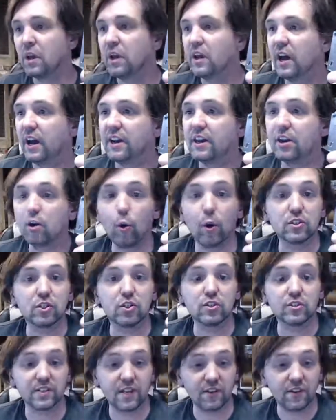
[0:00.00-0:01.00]
Any
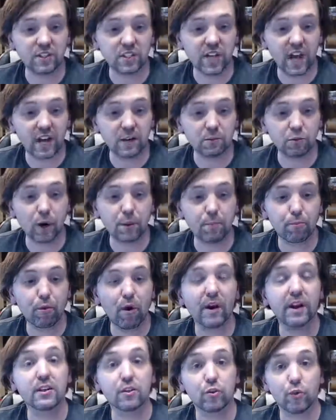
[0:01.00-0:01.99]
questions on this Adams Rite
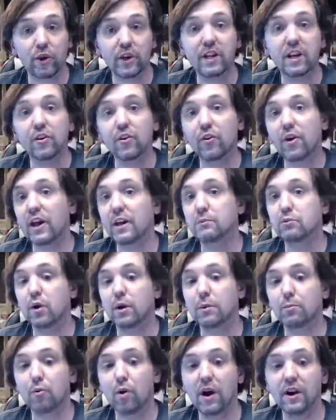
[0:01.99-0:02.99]
product or any other Adams
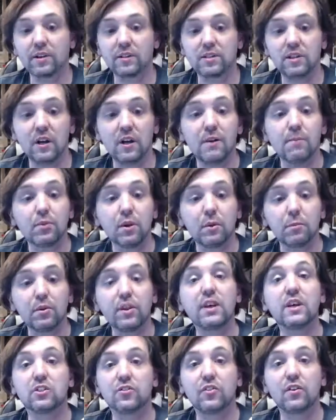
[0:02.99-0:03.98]
Rite product,
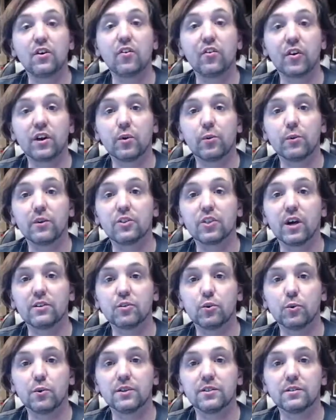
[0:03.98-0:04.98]
please feel free to reach out
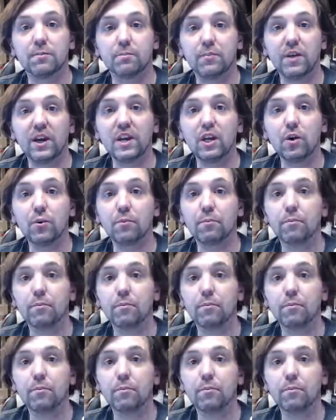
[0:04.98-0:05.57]
to us. Thank you.